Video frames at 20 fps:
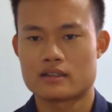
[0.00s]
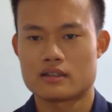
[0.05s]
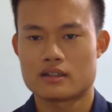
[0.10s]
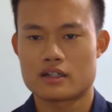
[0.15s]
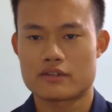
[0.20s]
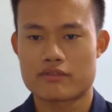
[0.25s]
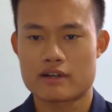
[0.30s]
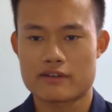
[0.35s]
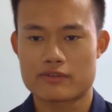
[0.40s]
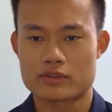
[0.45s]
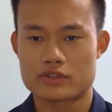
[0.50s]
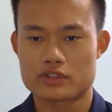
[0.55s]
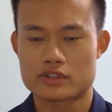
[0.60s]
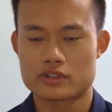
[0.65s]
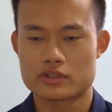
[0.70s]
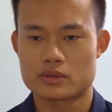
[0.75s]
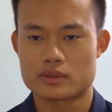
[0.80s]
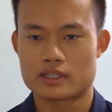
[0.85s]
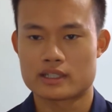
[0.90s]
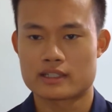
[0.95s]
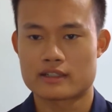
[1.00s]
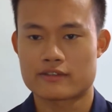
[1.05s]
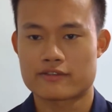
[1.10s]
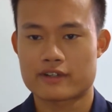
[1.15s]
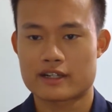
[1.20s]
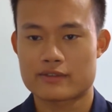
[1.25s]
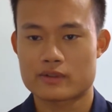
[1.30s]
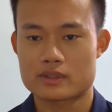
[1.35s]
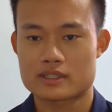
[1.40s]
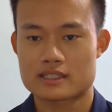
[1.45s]
a 502, and then a
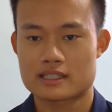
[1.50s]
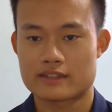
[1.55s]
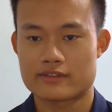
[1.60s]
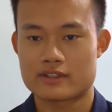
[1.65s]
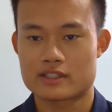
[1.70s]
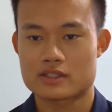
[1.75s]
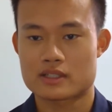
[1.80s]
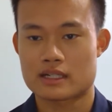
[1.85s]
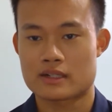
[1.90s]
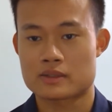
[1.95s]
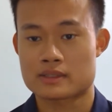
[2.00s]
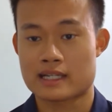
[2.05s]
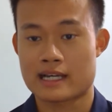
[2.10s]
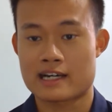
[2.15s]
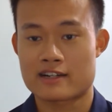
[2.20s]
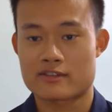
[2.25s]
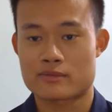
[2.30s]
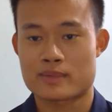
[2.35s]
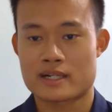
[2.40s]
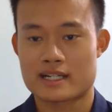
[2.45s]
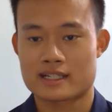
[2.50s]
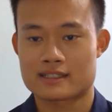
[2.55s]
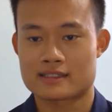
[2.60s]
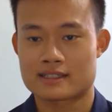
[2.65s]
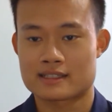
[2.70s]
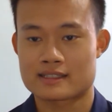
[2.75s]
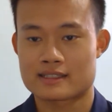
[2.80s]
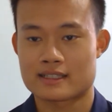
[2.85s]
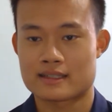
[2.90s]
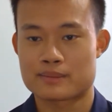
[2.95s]
507. So I was out of practice
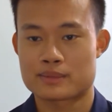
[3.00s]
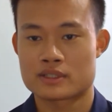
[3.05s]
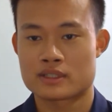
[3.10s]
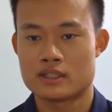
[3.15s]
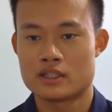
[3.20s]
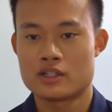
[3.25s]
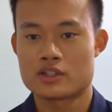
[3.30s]
exams.